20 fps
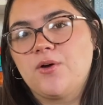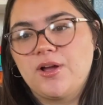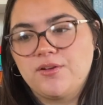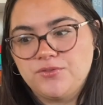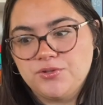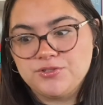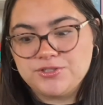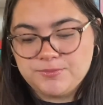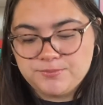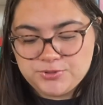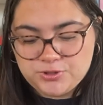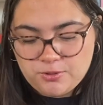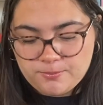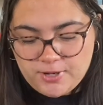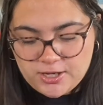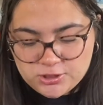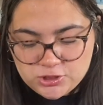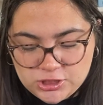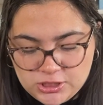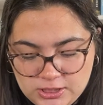I've used them so
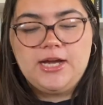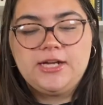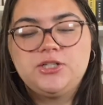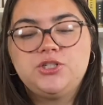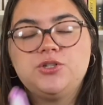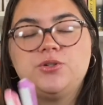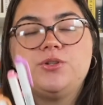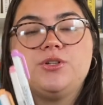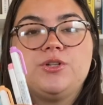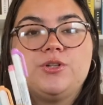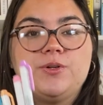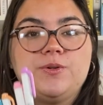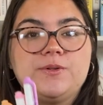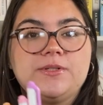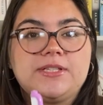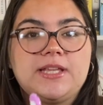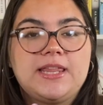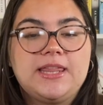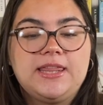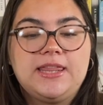much. I do use
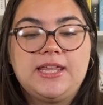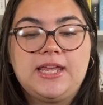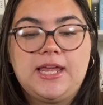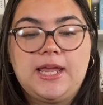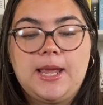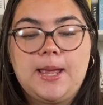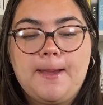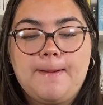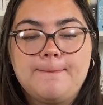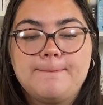the